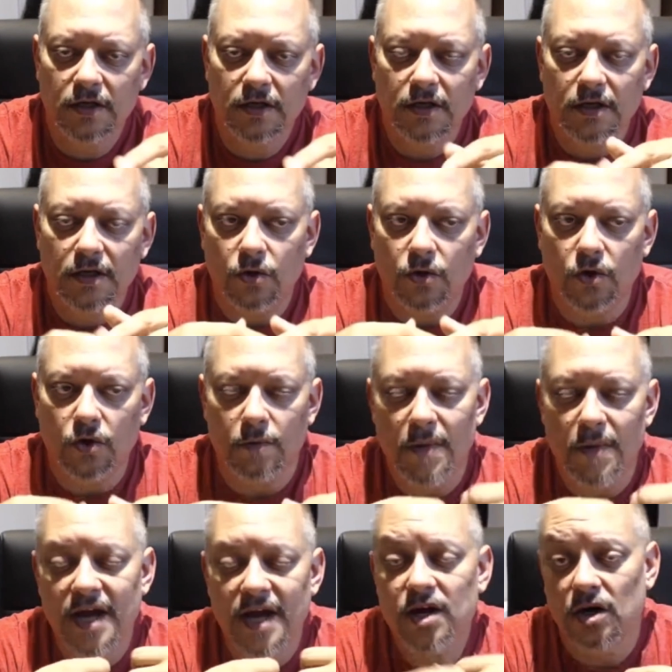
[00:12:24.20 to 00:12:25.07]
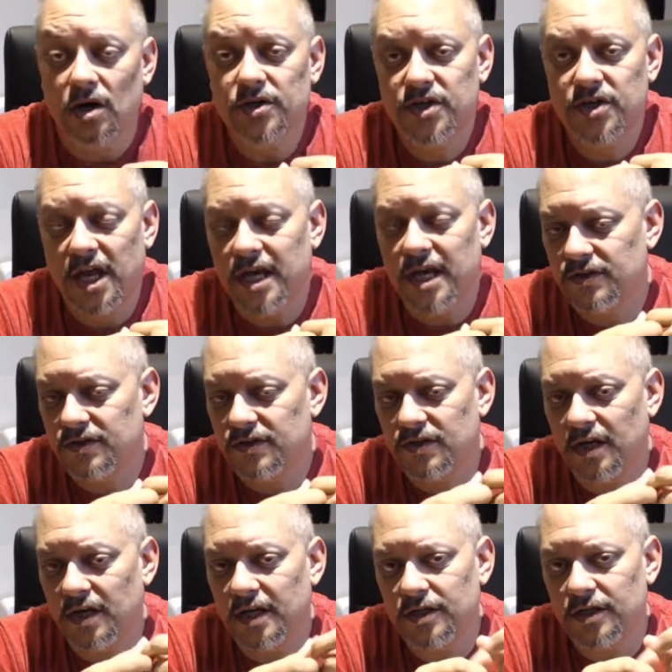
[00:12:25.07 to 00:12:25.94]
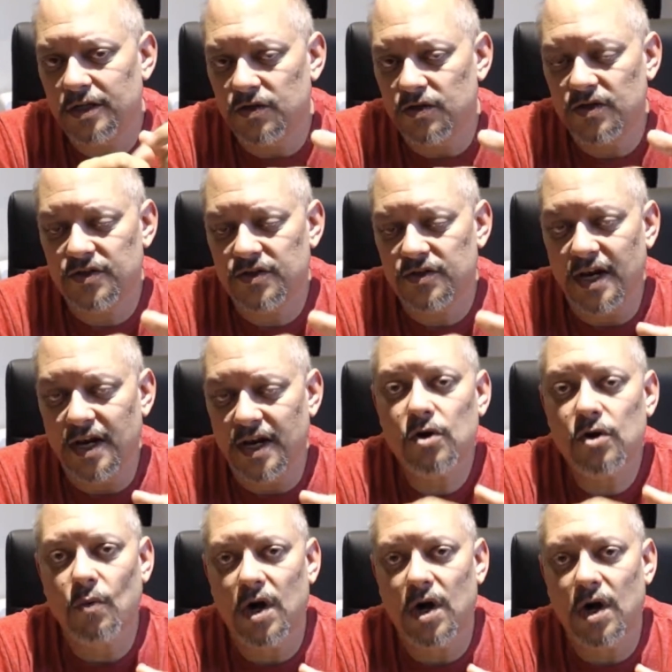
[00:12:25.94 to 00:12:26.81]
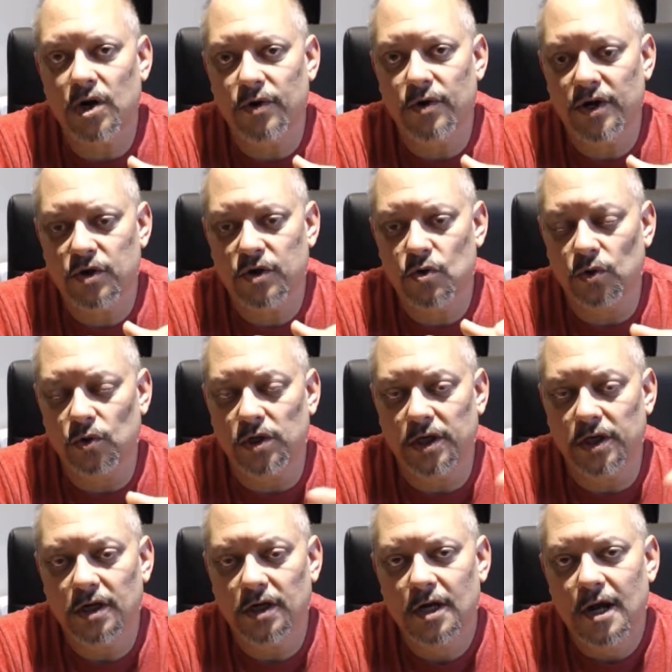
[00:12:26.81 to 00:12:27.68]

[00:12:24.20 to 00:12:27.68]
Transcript: Or in my car's case, it uses an air-to-water intercooler,